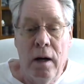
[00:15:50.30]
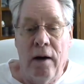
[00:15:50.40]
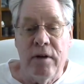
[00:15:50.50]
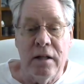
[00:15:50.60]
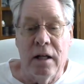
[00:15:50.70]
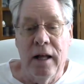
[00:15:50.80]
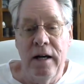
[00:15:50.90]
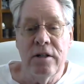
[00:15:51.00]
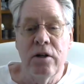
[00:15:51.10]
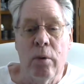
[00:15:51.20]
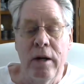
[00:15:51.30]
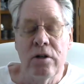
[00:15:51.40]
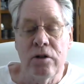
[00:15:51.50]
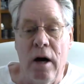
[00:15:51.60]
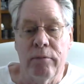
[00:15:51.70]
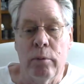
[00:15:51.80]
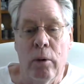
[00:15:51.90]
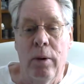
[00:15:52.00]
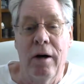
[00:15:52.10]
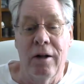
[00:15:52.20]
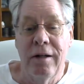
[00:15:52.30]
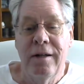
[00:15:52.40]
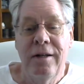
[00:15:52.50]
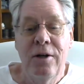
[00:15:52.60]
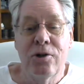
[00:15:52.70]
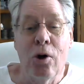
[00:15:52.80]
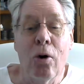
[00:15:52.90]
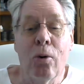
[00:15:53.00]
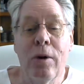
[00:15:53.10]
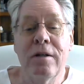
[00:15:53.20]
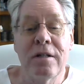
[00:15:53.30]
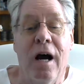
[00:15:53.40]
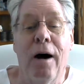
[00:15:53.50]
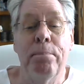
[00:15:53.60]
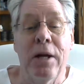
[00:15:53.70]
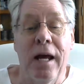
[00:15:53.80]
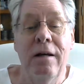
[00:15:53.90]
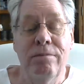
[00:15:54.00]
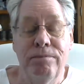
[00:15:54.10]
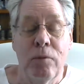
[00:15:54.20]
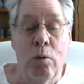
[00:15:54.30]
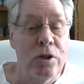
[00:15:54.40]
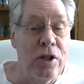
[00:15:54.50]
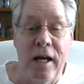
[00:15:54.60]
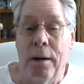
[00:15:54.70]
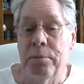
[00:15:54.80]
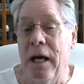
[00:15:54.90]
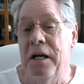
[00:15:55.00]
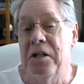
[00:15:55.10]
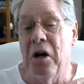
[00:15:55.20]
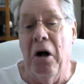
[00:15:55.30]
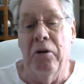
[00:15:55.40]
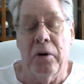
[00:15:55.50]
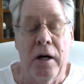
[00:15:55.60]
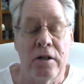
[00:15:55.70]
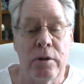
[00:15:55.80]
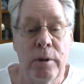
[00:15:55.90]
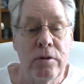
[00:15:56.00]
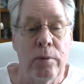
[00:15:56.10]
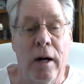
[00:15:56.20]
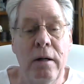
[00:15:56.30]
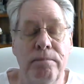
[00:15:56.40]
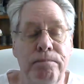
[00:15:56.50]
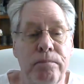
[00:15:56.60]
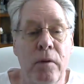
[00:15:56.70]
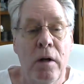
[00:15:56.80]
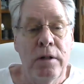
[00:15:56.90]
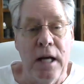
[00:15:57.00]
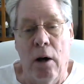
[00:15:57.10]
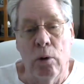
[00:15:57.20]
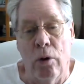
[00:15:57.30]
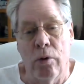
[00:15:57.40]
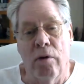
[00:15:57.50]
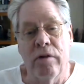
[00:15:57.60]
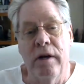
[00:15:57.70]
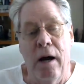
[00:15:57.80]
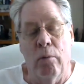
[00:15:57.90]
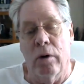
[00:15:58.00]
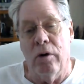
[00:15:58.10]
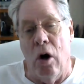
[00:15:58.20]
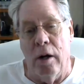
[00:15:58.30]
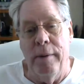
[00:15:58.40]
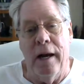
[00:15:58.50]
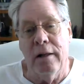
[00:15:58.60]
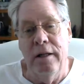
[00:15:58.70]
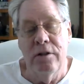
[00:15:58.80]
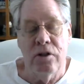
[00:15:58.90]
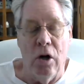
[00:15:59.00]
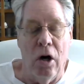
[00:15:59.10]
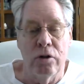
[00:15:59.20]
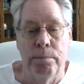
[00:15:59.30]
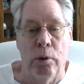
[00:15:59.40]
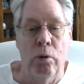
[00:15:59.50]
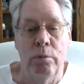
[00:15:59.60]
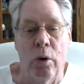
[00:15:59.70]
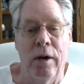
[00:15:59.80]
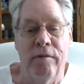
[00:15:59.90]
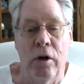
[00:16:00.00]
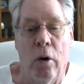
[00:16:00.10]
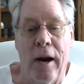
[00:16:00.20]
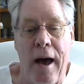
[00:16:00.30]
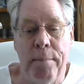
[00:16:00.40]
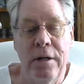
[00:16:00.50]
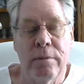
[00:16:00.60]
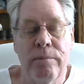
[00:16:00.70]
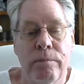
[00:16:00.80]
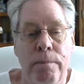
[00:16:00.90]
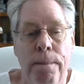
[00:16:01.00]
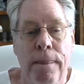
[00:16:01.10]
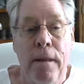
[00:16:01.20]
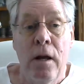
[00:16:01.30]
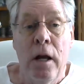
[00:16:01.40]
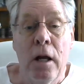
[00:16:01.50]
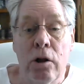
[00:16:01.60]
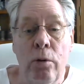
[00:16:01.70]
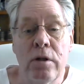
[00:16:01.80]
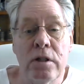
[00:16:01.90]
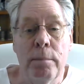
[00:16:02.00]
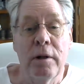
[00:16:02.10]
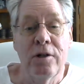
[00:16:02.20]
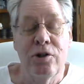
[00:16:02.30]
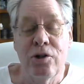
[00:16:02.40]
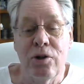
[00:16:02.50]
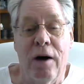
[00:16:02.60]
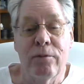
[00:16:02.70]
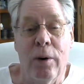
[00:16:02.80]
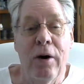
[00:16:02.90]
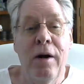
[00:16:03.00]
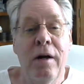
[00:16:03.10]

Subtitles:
I've got the latest and greatest software. Well, SolarWinds update, which they updated to all their customers, right? Downloaded over the network, automatically installs, boom, don't even know what happened. Included some malicious software